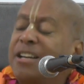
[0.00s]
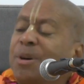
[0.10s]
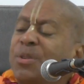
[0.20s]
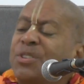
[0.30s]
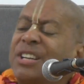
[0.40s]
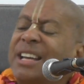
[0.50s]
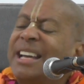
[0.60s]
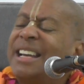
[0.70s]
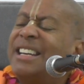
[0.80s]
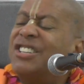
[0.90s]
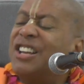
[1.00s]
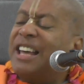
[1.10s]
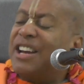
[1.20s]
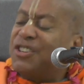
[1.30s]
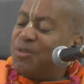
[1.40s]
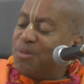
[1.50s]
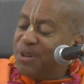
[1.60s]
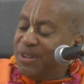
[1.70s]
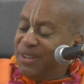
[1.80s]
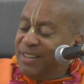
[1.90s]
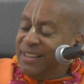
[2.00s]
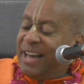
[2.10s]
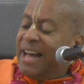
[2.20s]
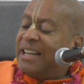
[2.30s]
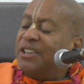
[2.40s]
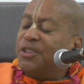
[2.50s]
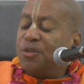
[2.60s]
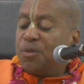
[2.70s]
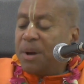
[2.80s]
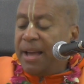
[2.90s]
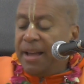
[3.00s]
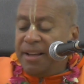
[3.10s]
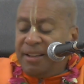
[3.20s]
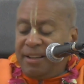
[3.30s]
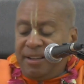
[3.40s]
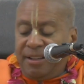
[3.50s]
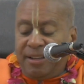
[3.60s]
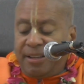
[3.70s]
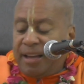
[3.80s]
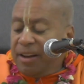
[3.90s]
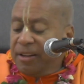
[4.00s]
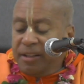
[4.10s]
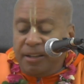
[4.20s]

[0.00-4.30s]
in a most intellectual, analytical way that